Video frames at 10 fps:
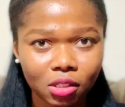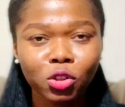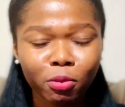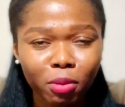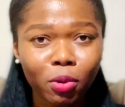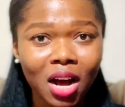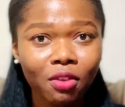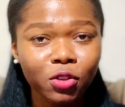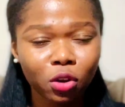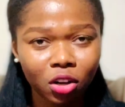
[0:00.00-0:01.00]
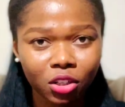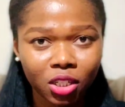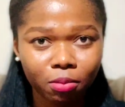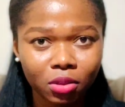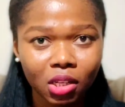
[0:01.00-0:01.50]
Some people have
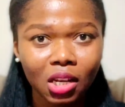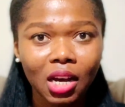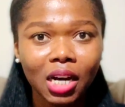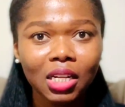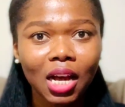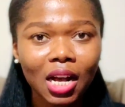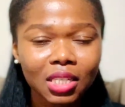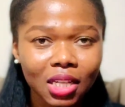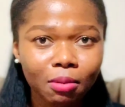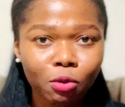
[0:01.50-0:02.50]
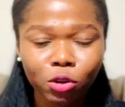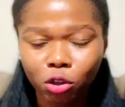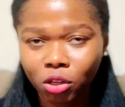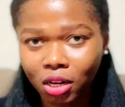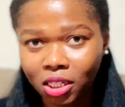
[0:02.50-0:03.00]
scholarships and they ask them what's your
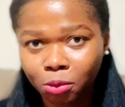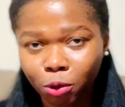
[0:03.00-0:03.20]
scholarship